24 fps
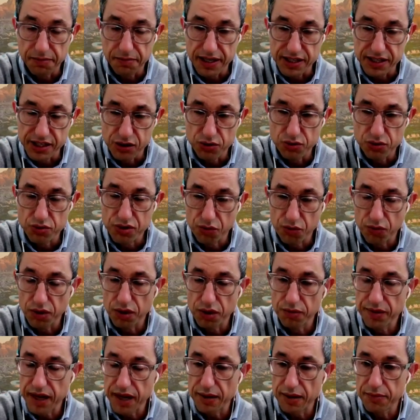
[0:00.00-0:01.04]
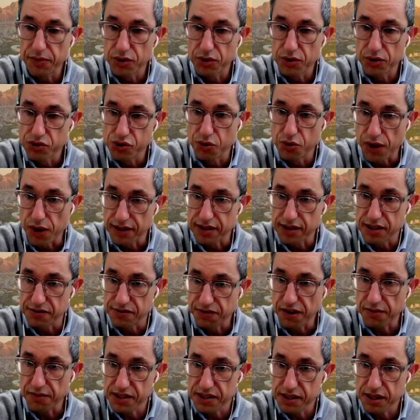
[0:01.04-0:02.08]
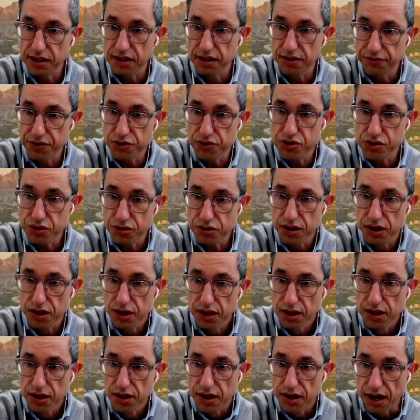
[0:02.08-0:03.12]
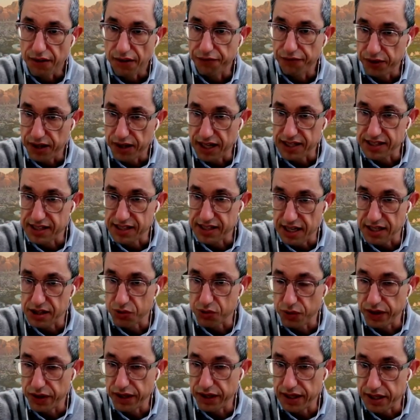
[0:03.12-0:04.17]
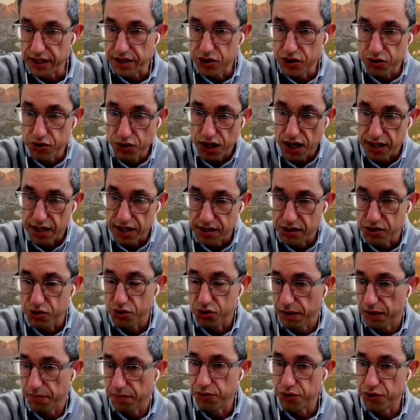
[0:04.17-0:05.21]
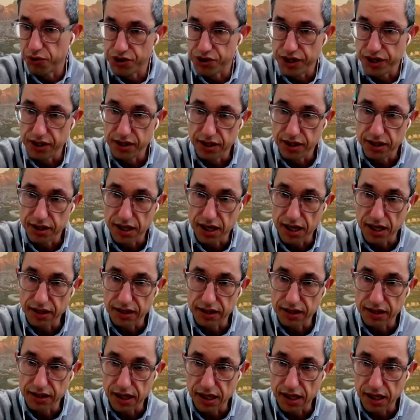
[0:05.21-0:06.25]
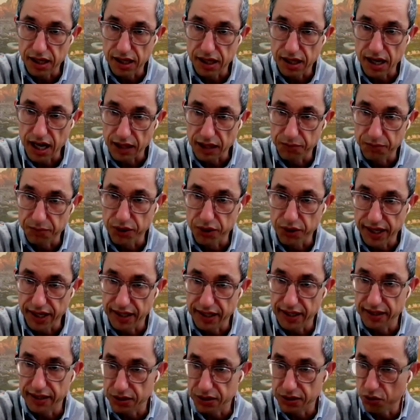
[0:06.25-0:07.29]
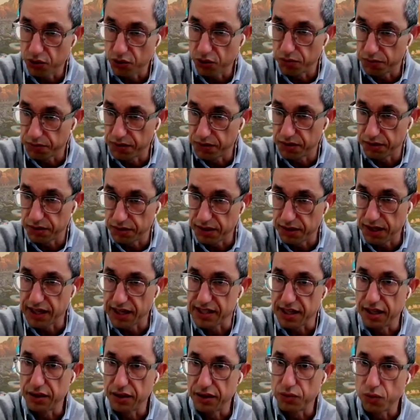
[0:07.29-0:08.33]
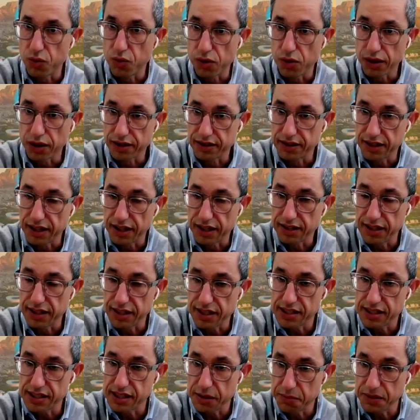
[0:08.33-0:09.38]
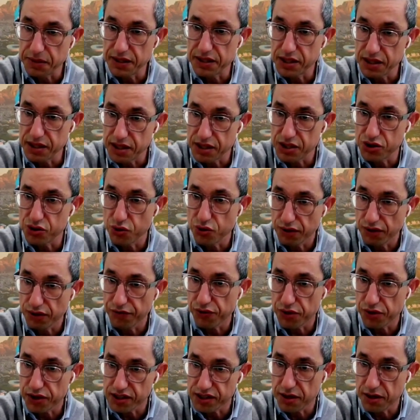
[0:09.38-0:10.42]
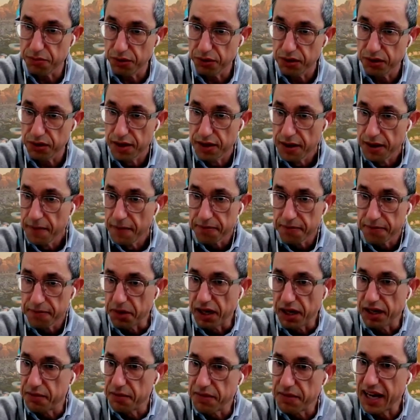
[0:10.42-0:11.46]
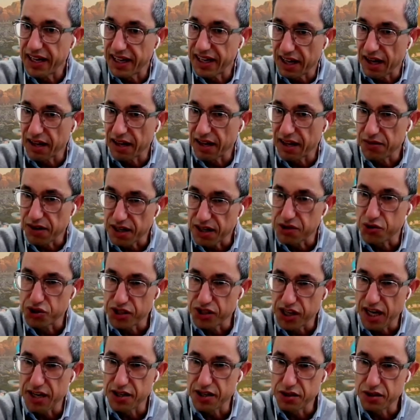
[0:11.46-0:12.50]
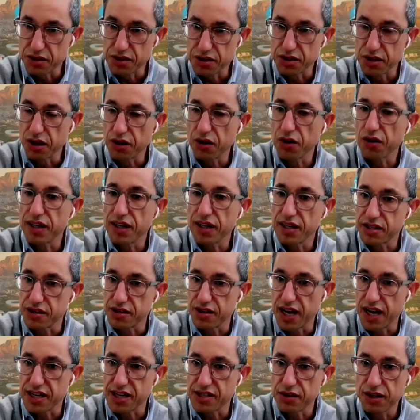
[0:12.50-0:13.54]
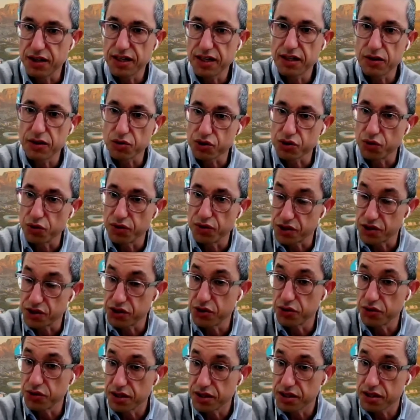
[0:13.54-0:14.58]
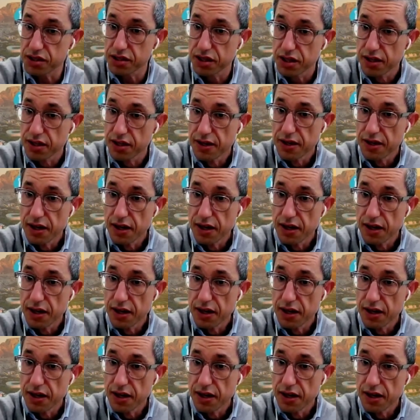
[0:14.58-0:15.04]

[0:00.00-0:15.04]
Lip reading: my children will be able to practice pharmacy in the future. And for that sense, we need you guys to keep pushing and advocate and do the excellent work that the ECPG is doing, for example, but in many other associations, not only internationally, also in the students